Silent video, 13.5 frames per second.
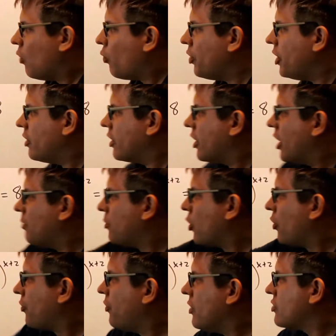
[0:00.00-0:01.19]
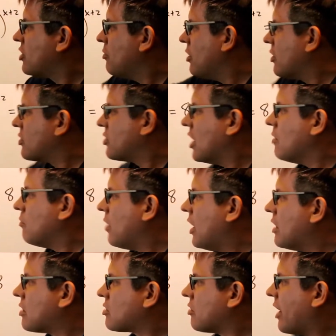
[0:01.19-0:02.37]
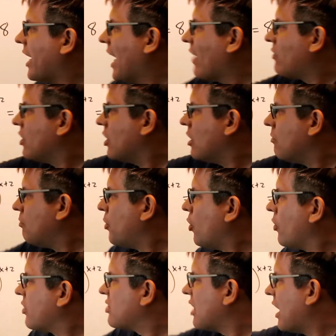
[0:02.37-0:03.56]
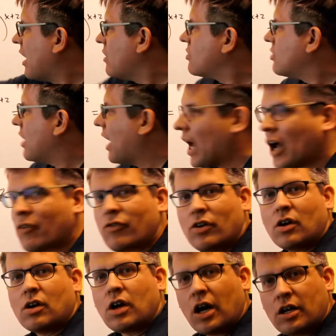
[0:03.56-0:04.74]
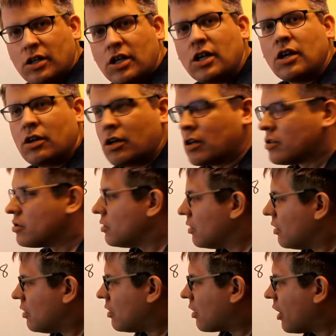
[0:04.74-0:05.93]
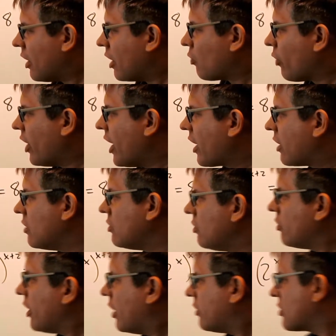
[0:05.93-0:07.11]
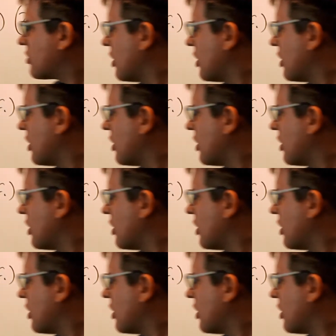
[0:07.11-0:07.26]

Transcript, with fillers: We need to get both of these to be the same base. So I have to get both sides to have an e in it. Okay, now the way I can do that, this